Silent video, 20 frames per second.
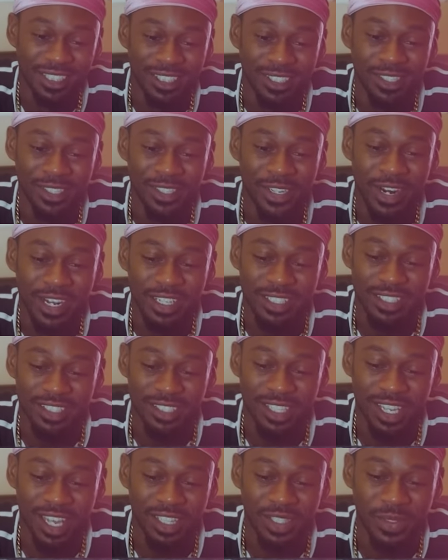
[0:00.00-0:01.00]
You know, that's
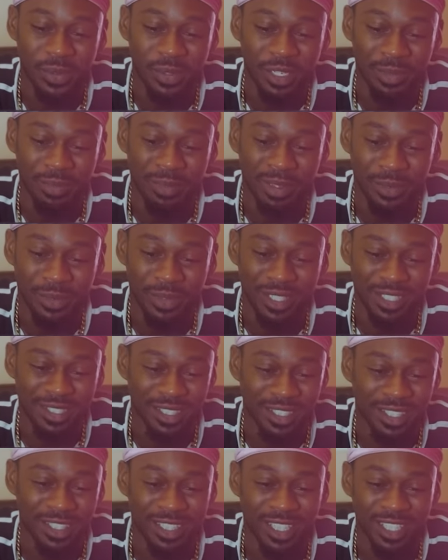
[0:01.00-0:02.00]
exactly what he meant when he
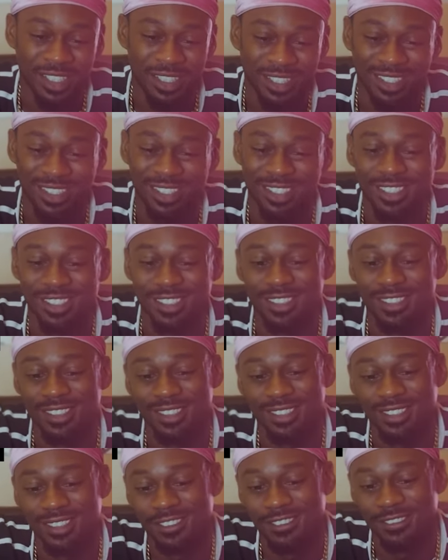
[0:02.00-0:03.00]
said that
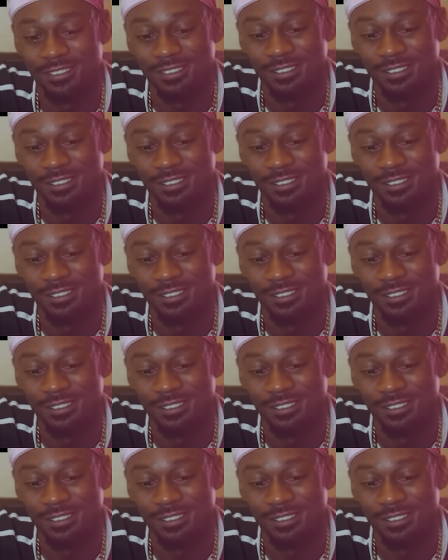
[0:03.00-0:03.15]
shit.